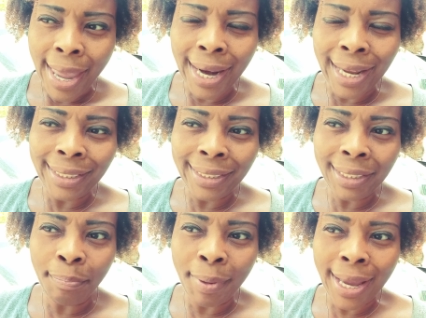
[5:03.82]
and I
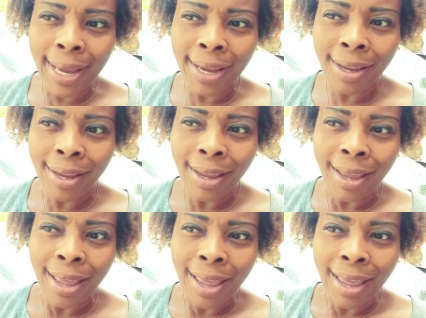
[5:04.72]
sit back
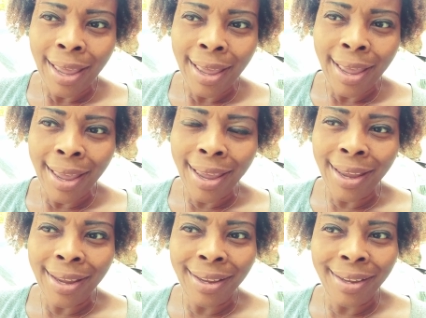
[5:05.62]

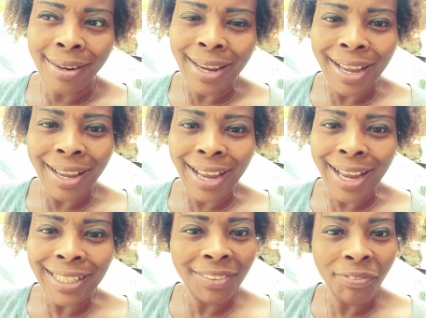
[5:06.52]
and
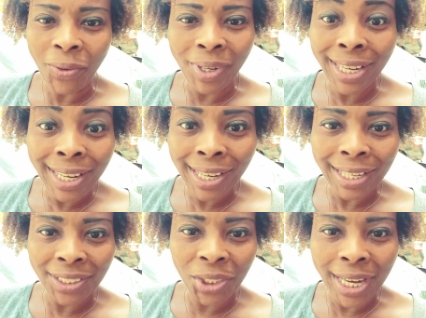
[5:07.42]
I just feel giddy like
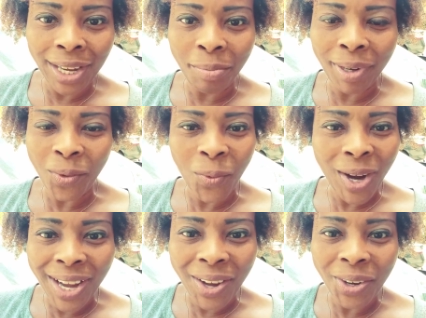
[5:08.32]
a child. I'm like,
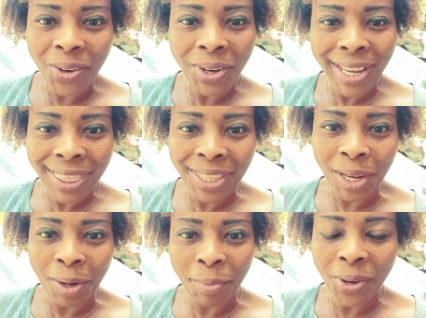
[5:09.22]
wow, look at
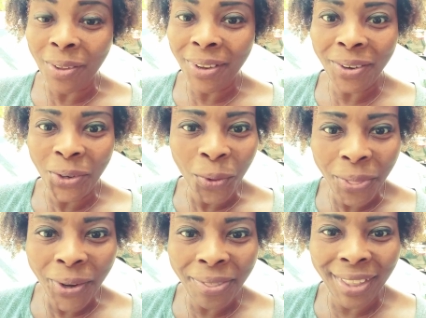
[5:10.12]
them. They're doing
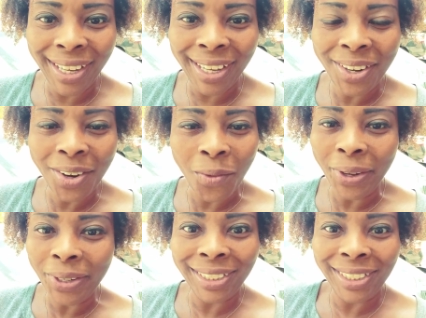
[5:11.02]
their thing. They're
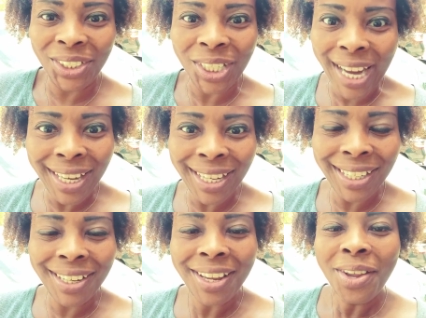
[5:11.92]
just
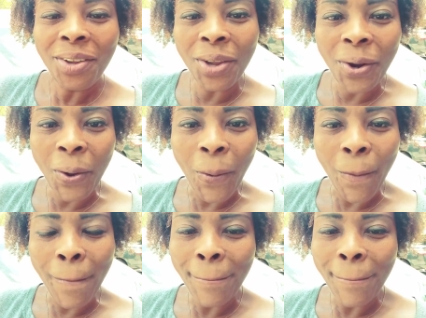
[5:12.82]
shining, you know.